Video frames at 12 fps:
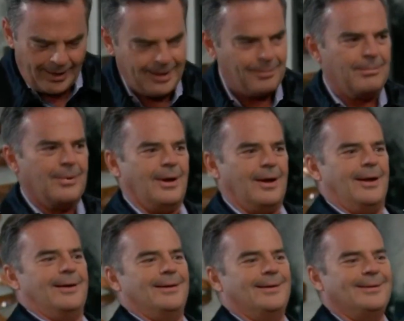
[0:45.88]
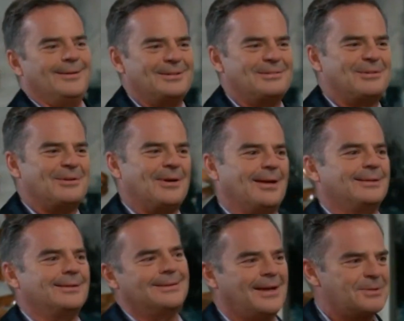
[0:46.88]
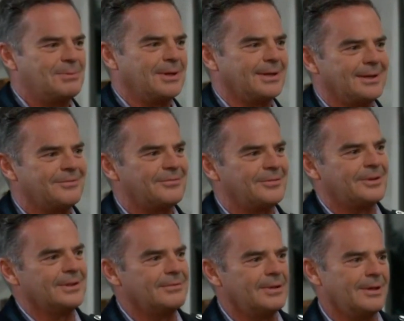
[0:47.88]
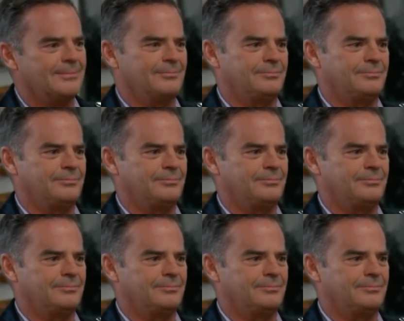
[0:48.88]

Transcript: am uh, looking for a last minute gift for Olivia.